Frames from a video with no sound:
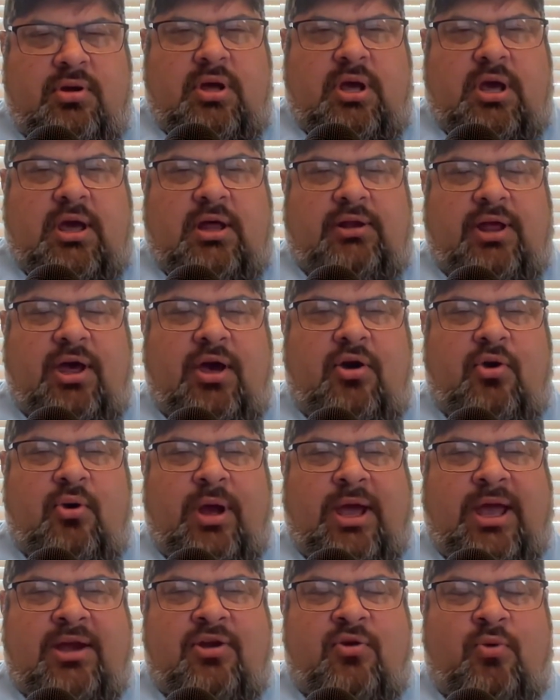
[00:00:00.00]
Hello
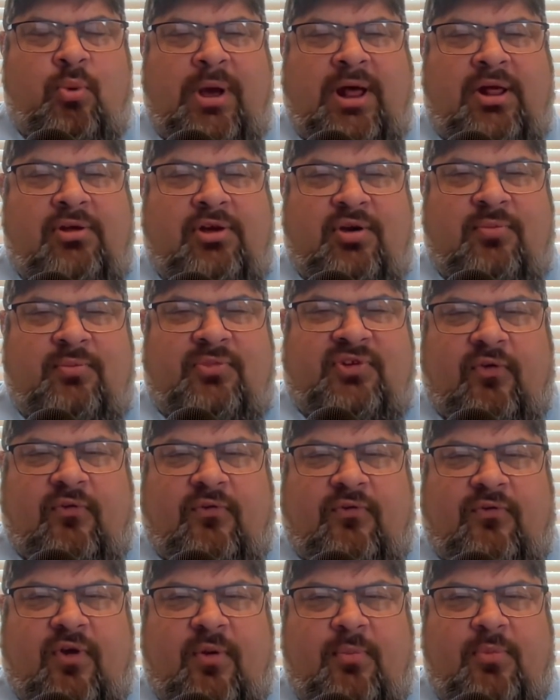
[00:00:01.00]
and welcome to
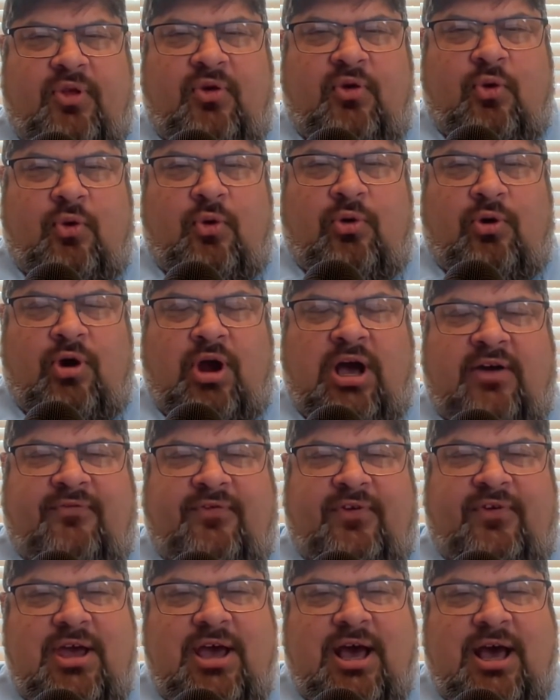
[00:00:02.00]
From the Corner
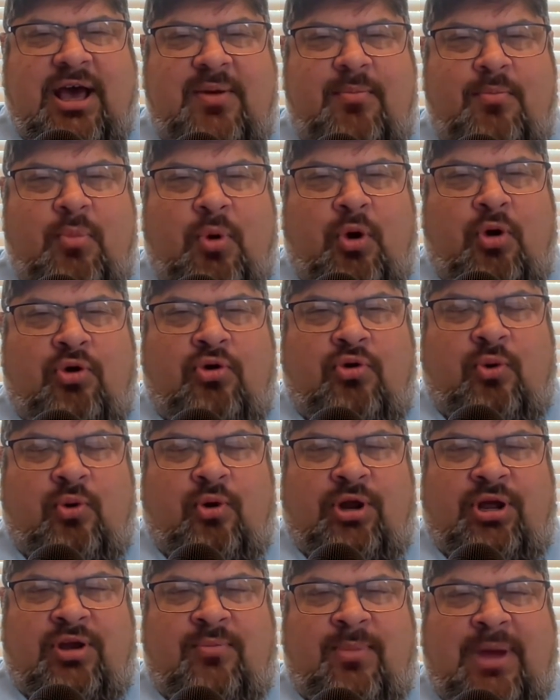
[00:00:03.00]
Office. I'm Mark
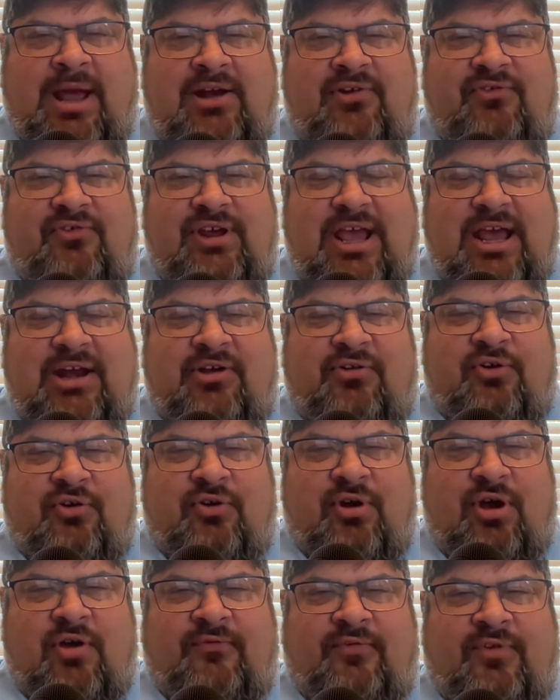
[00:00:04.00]
Gordon, Managing Editor
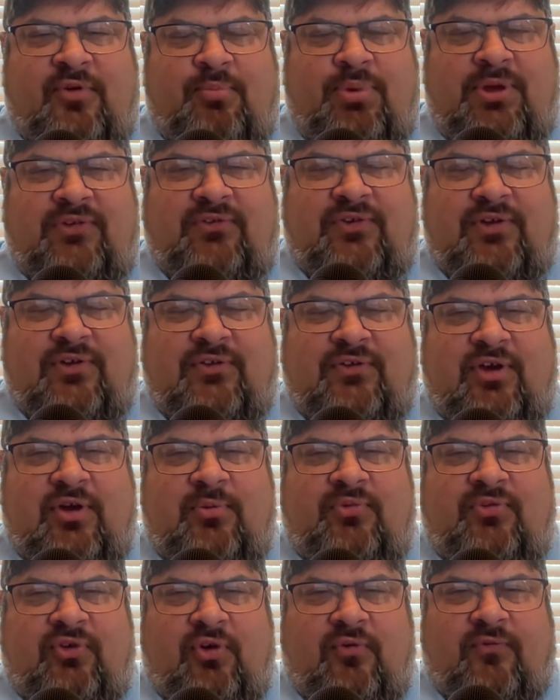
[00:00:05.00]
of the Business
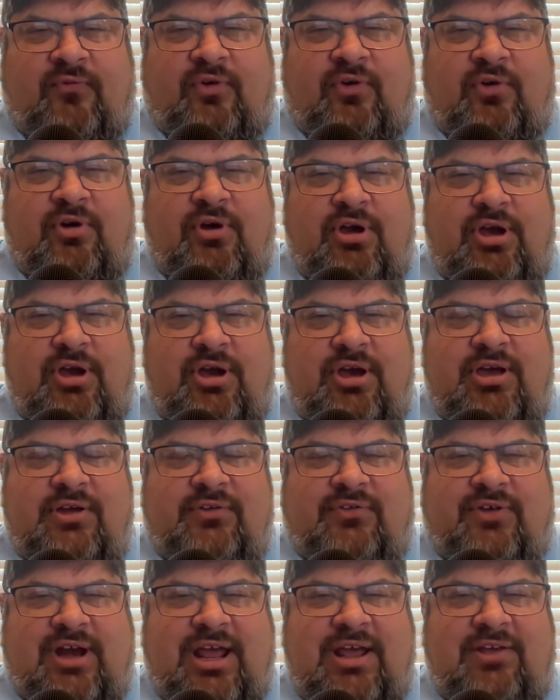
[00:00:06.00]
Observer.
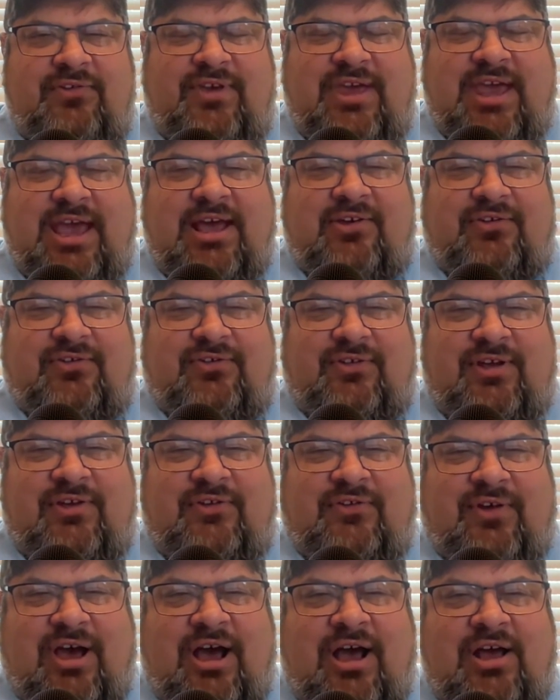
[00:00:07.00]
Today's guest
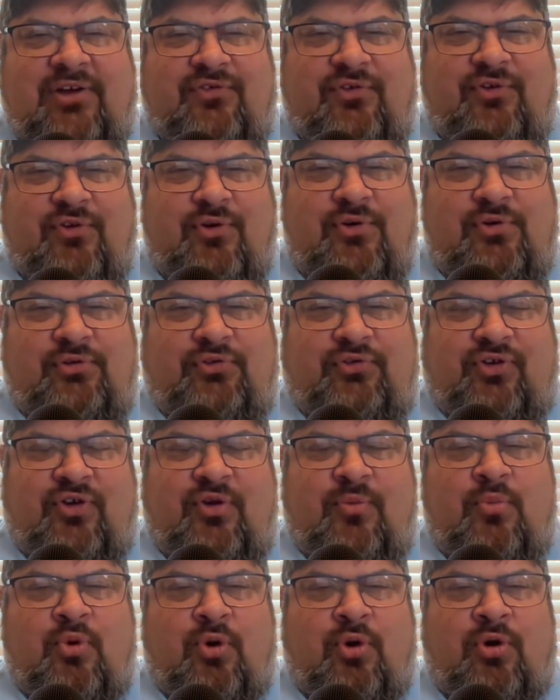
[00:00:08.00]
is Aysegul
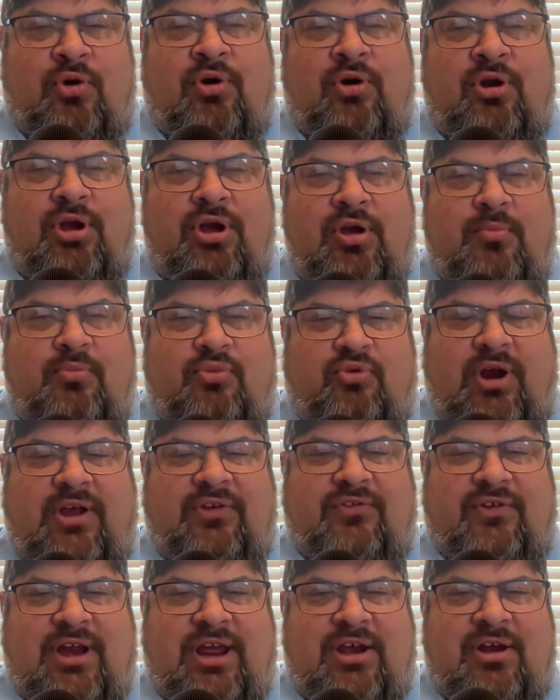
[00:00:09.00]
Timur,
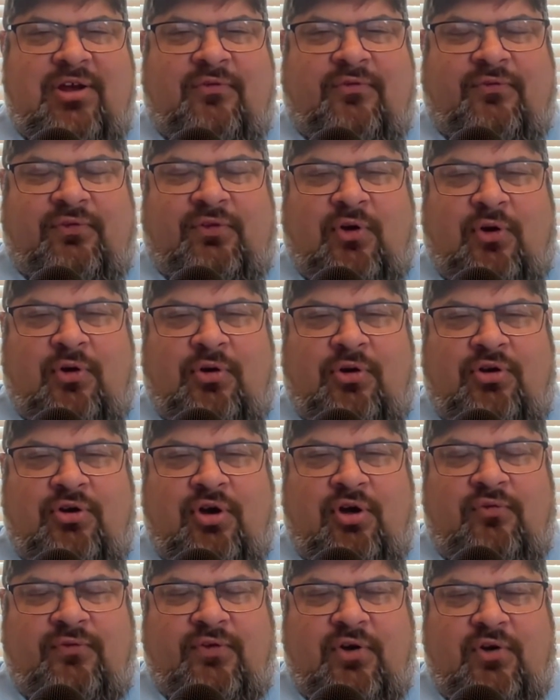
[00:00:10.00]
President of Florida
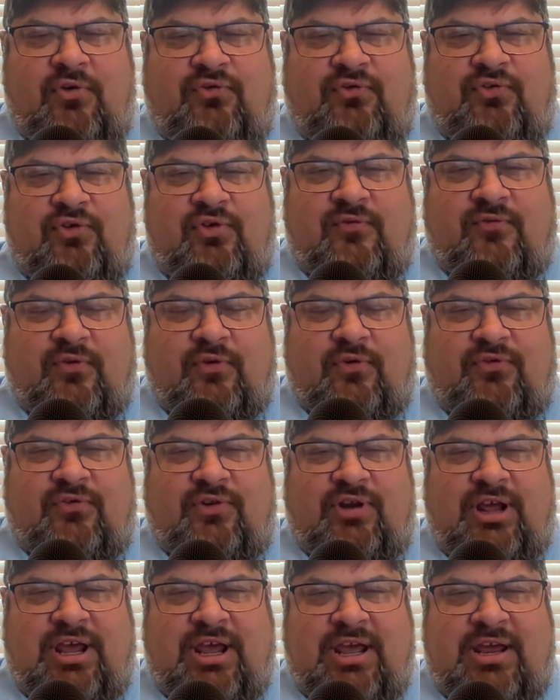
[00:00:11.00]
Gulf Coast
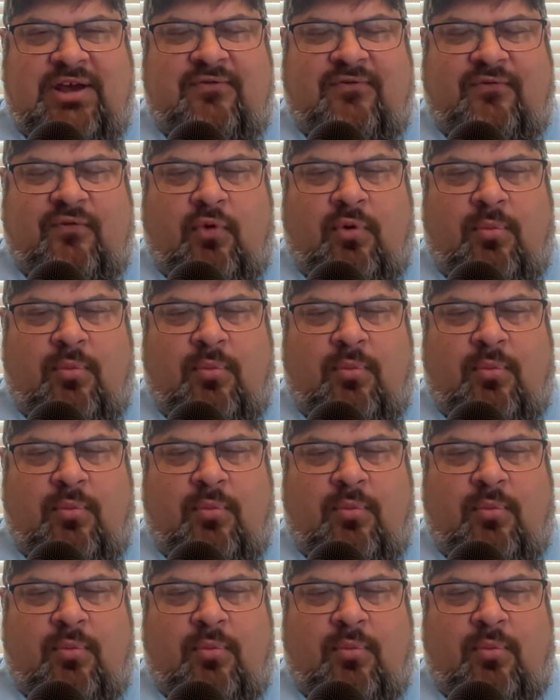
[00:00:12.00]
University in Fort